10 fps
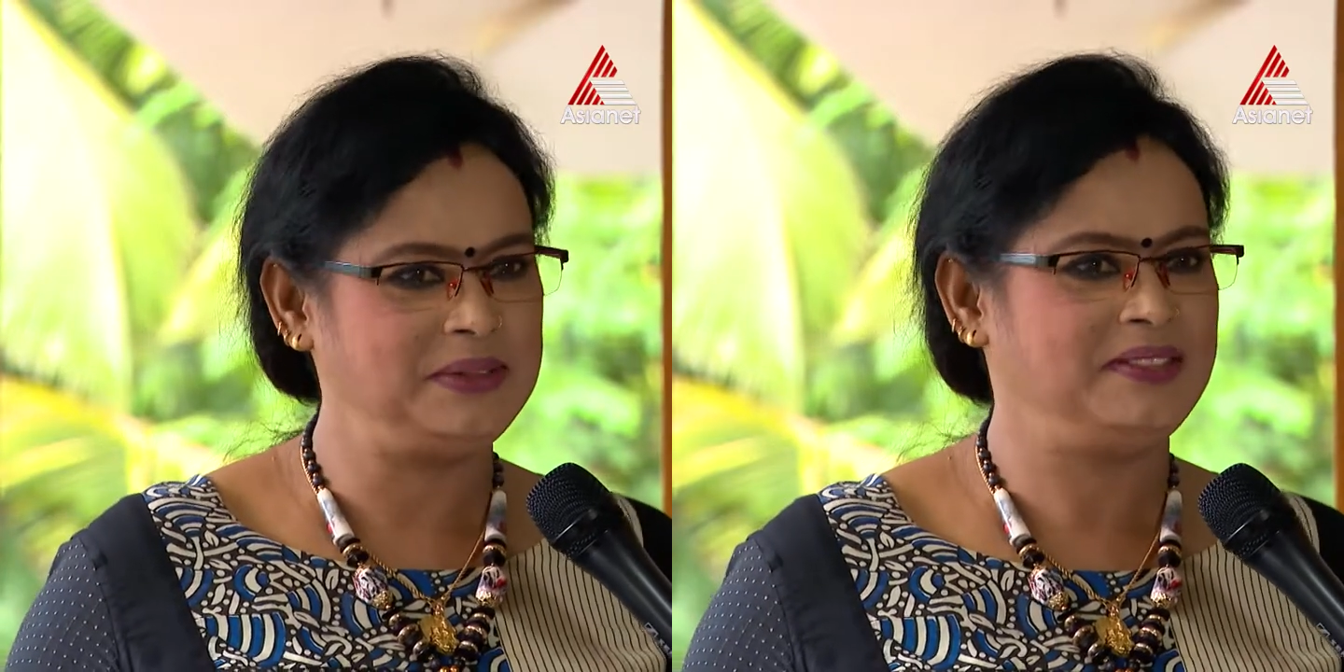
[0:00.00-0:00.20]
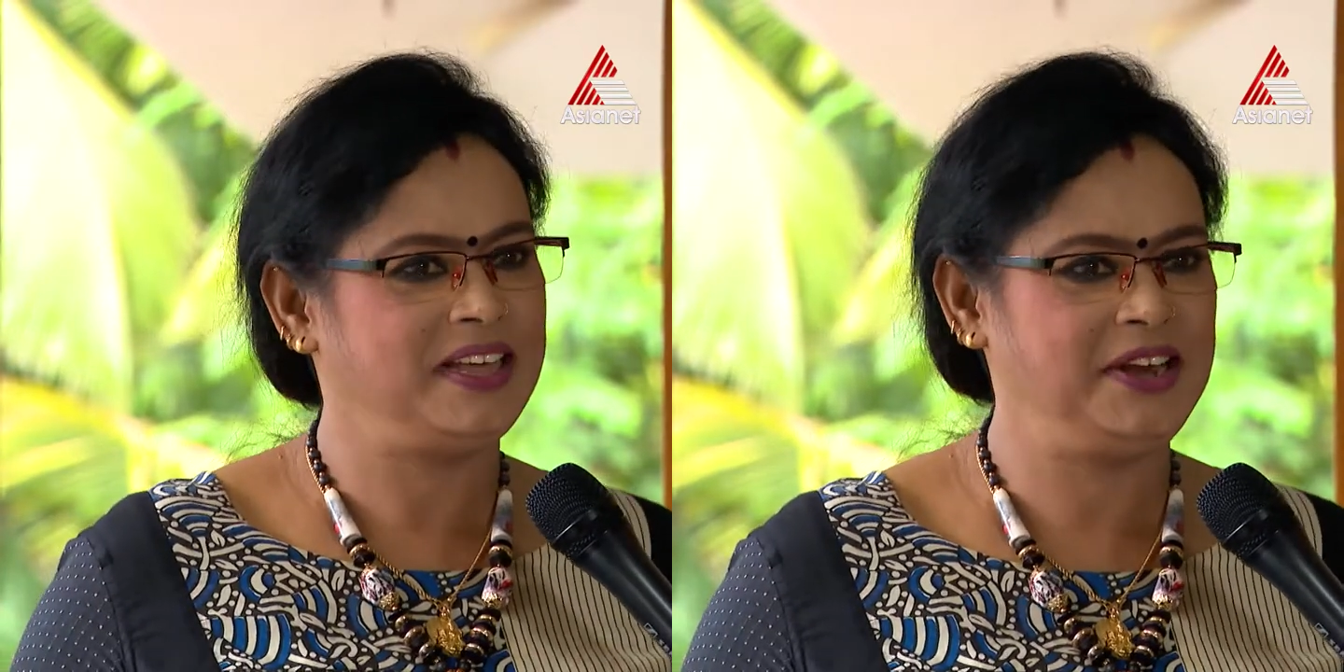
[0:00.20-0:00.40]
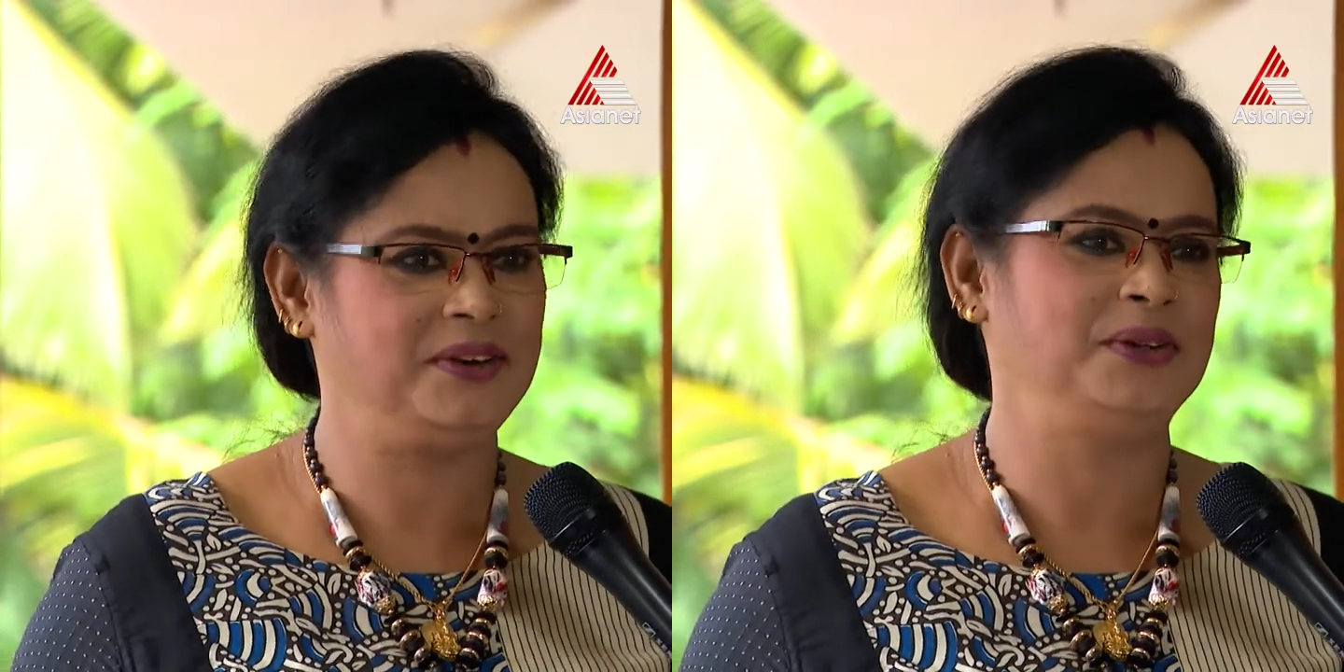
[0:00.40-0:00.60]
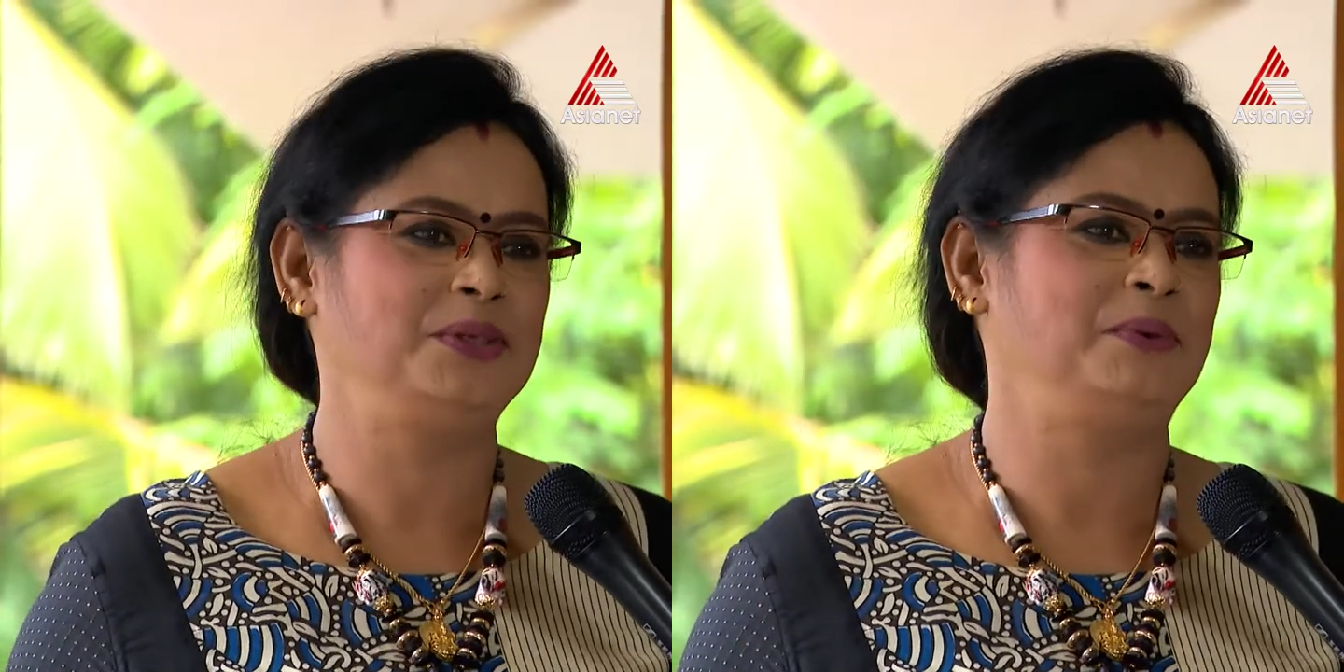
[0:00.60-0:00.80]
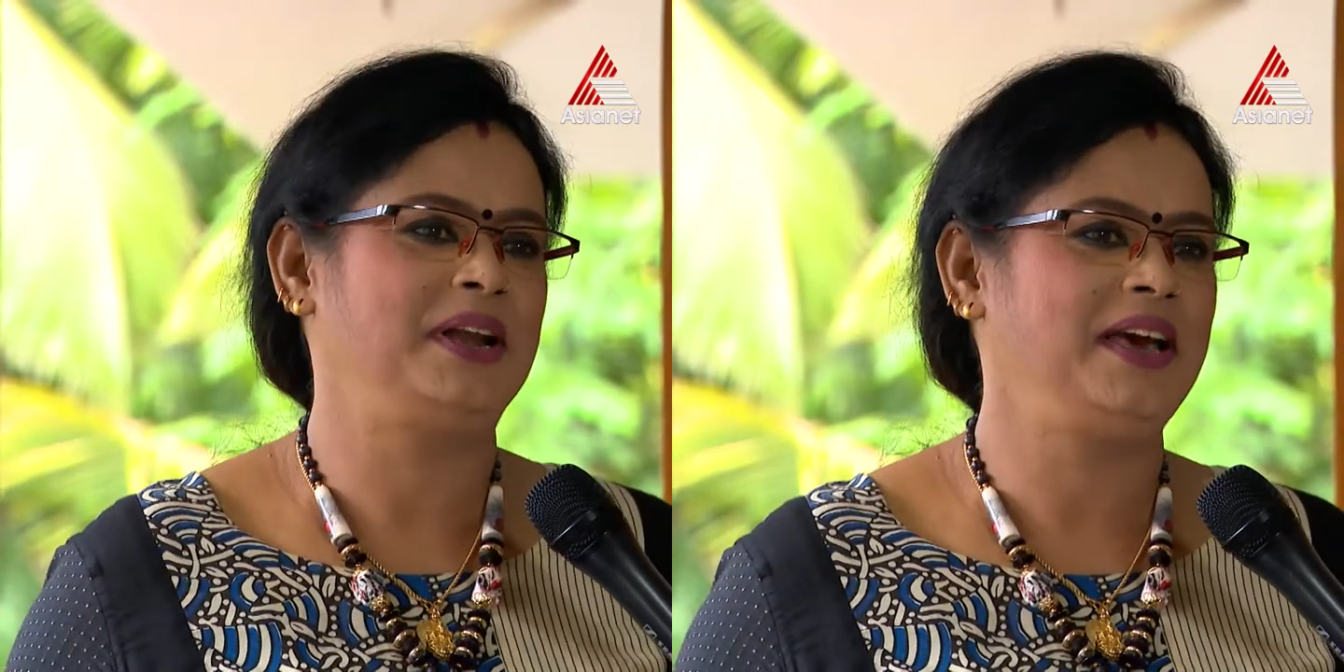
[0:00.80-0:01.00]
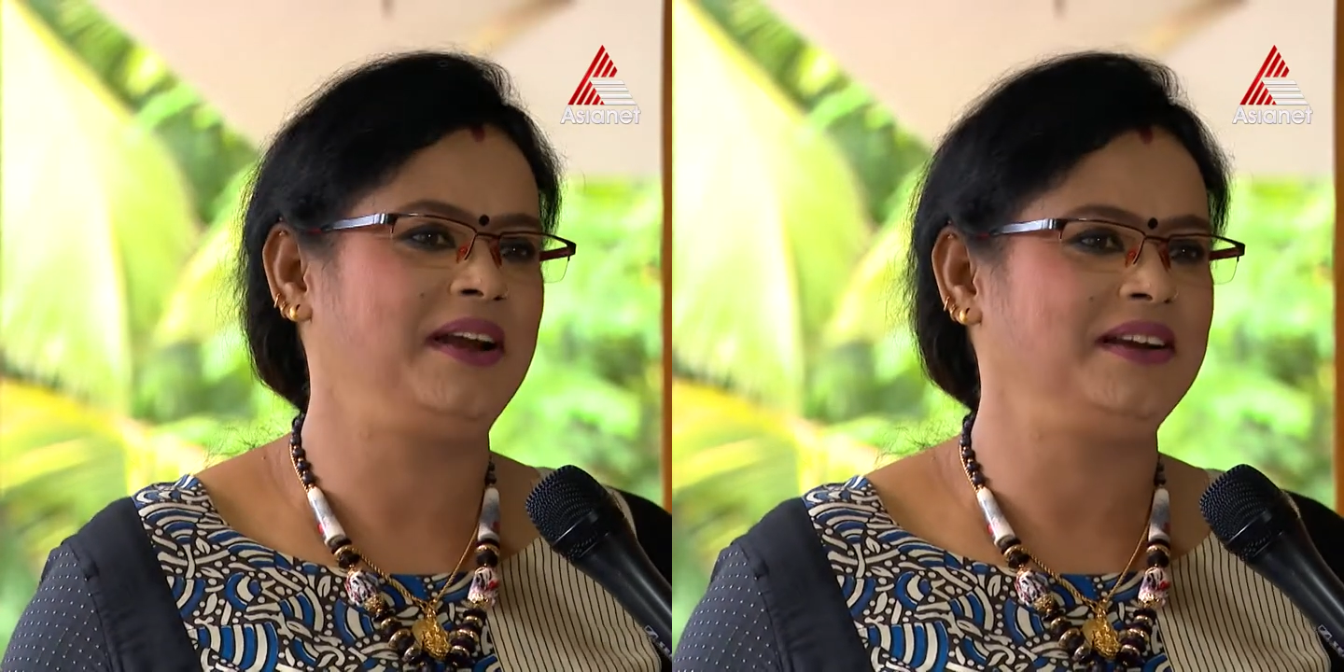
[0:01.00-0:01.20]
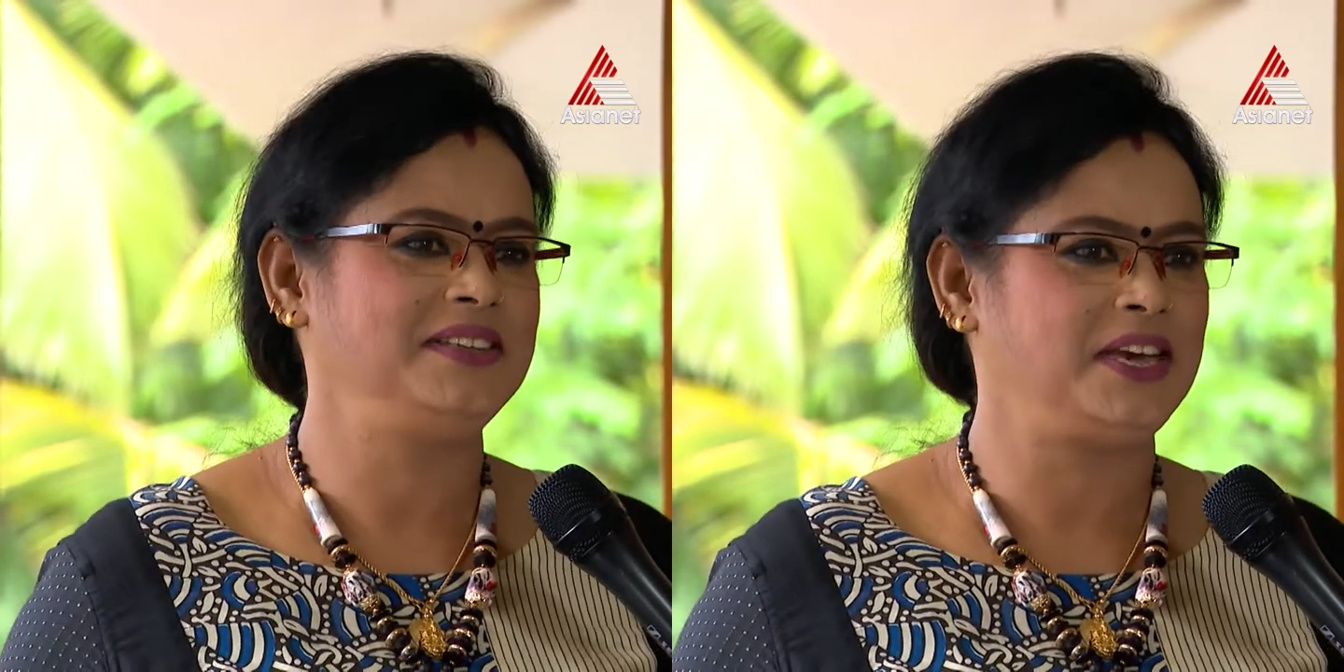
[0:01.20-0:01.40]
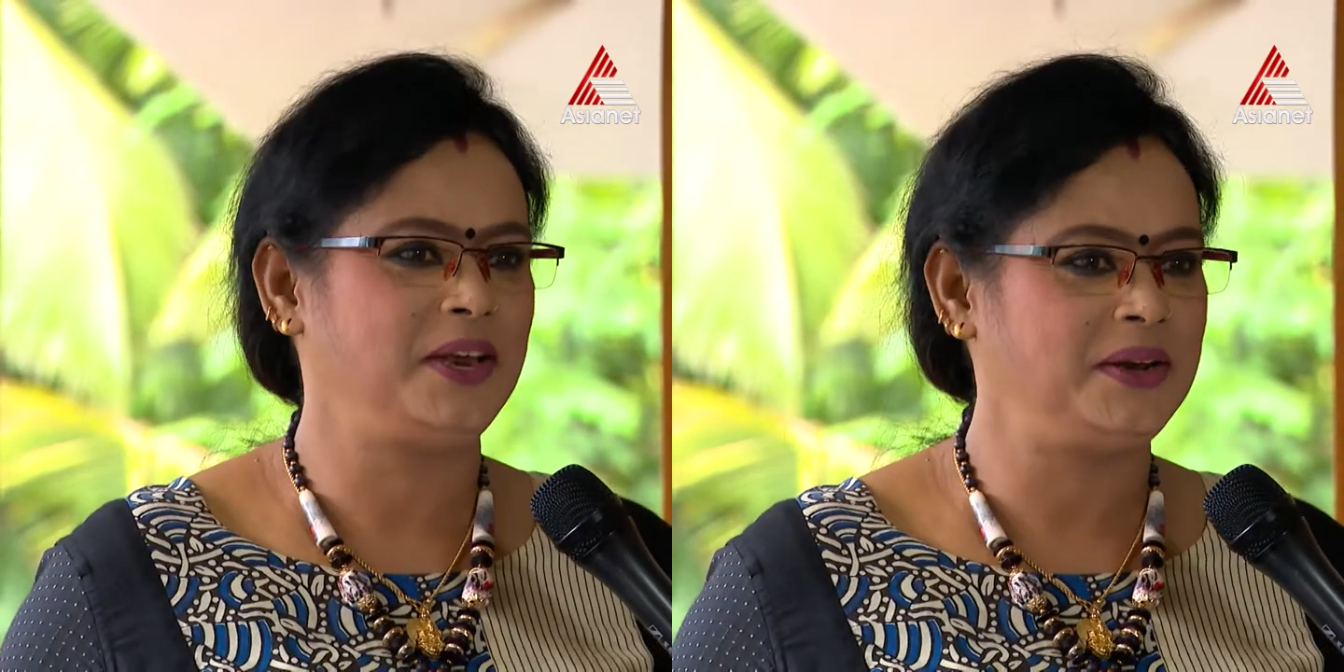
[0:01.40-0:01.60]
Nanite under the Paria and
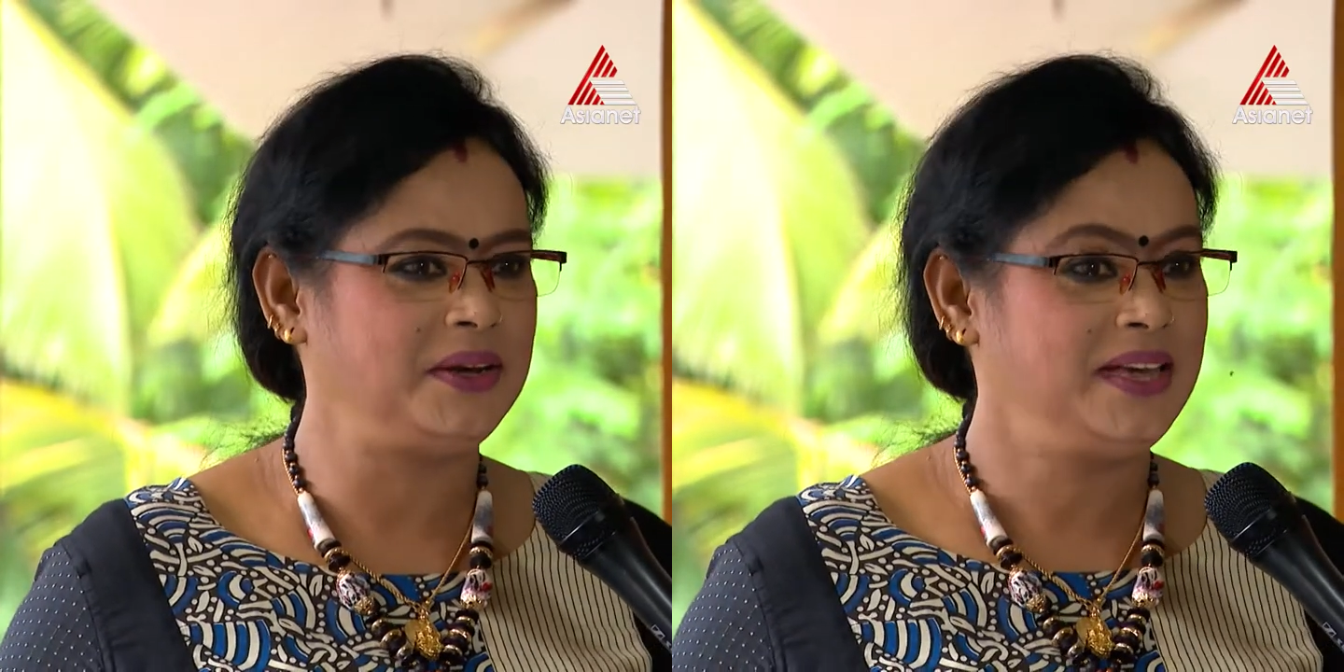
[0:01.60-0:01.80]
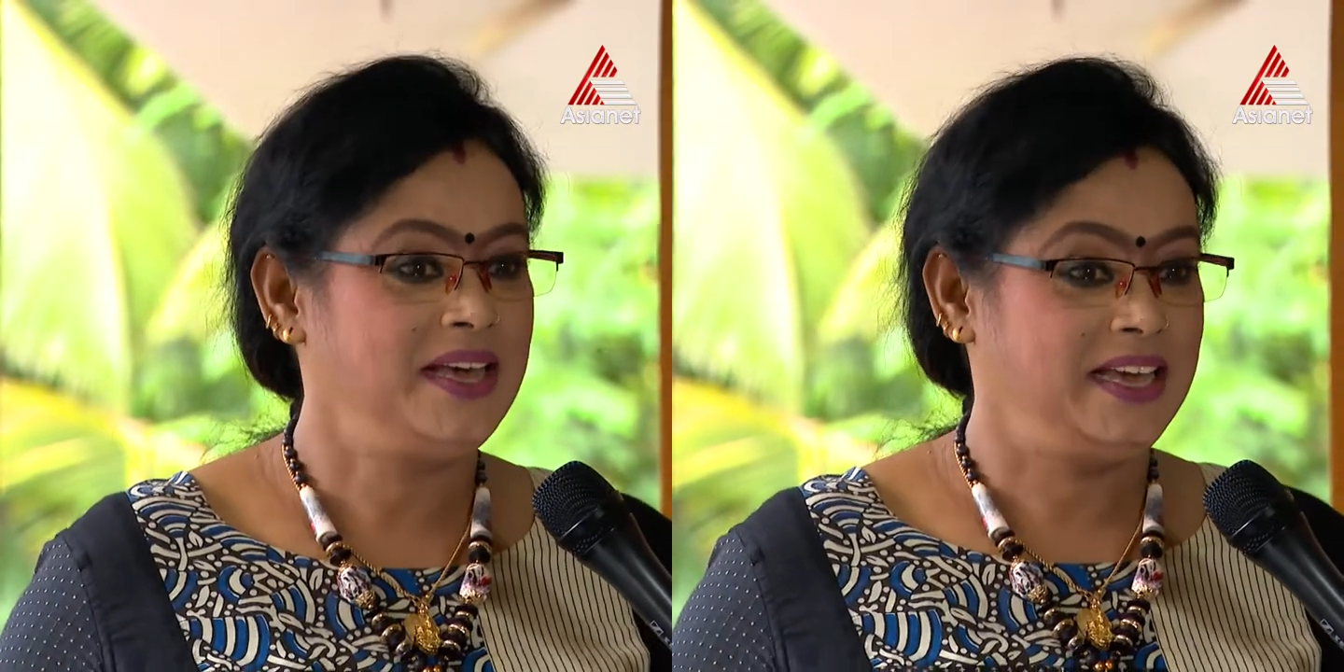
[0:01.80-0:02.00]
the Celery,